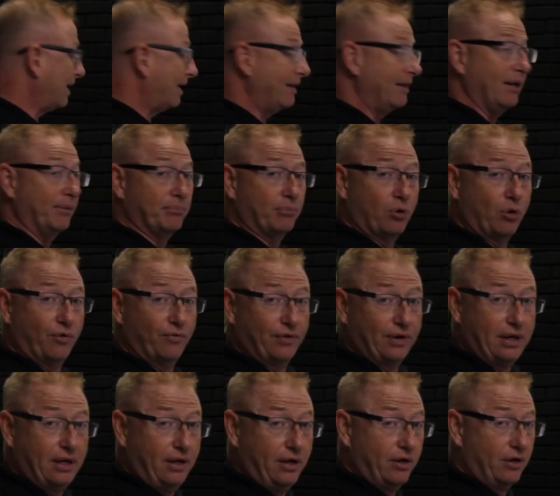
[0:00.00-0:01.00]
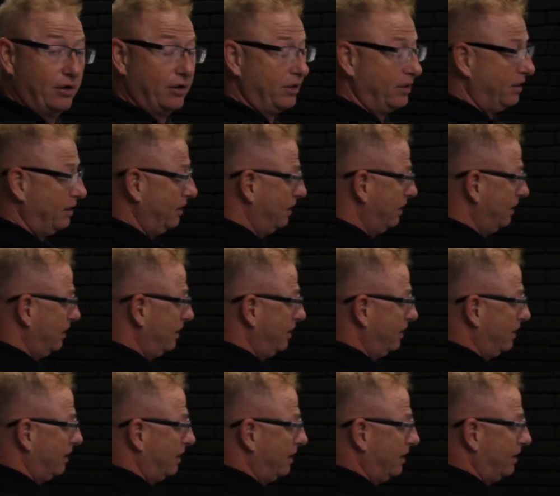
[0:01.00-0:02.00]
that number over here,
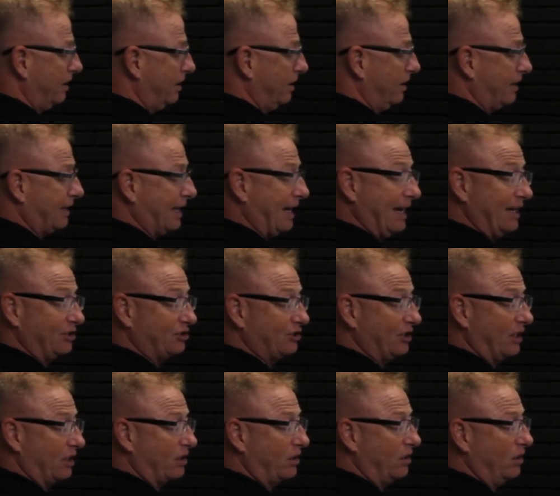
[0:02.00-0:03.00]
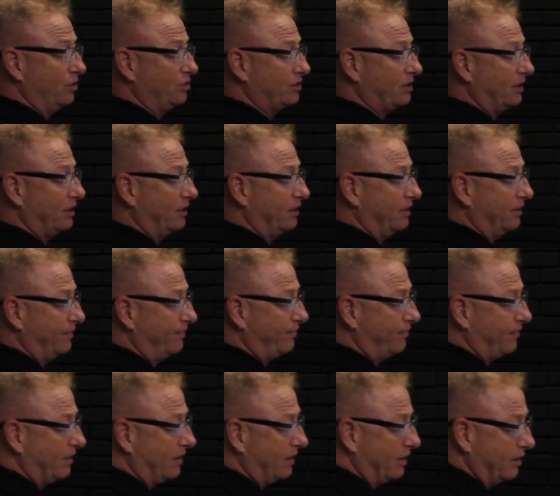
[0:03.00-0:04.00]
cash at closing.
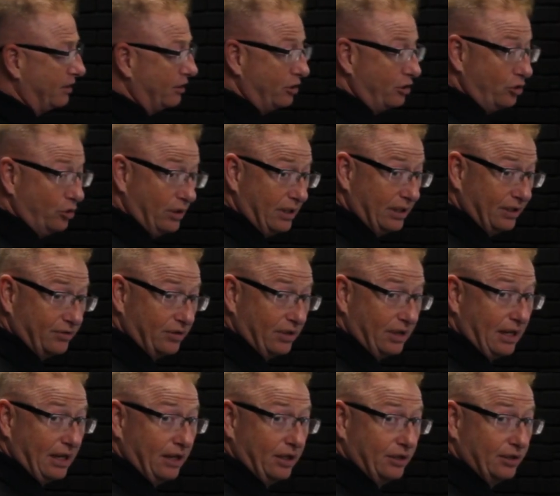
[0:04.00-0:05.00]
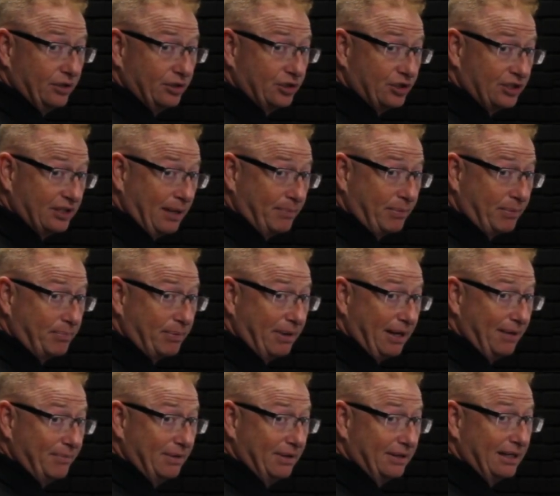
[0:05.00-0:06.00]
You get skip a
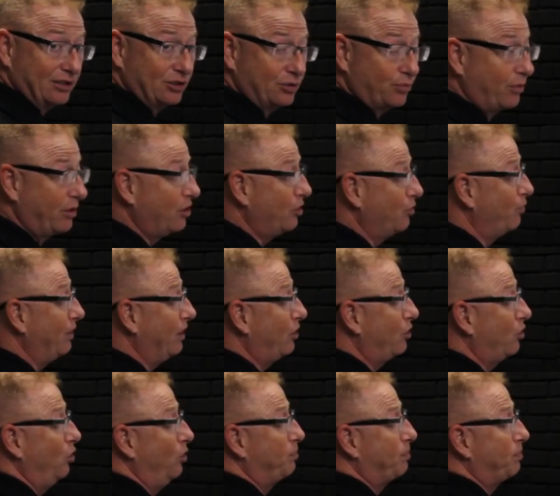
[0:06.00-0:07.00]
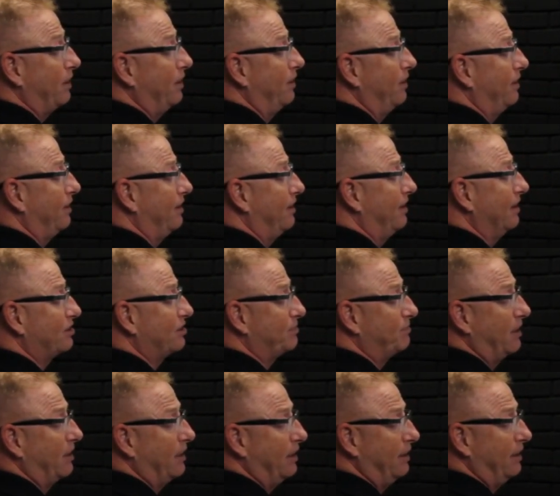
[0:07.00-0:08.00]
payment, that's where you recoup
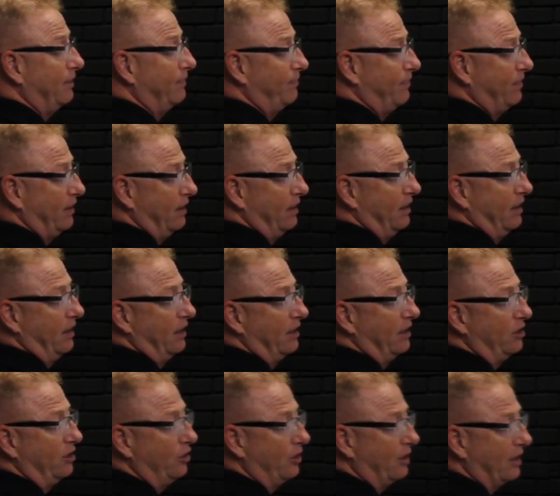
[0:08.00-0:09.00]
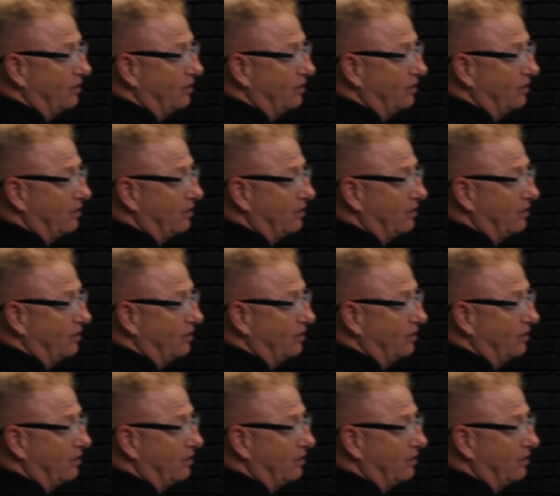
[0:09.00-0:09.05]
this money. You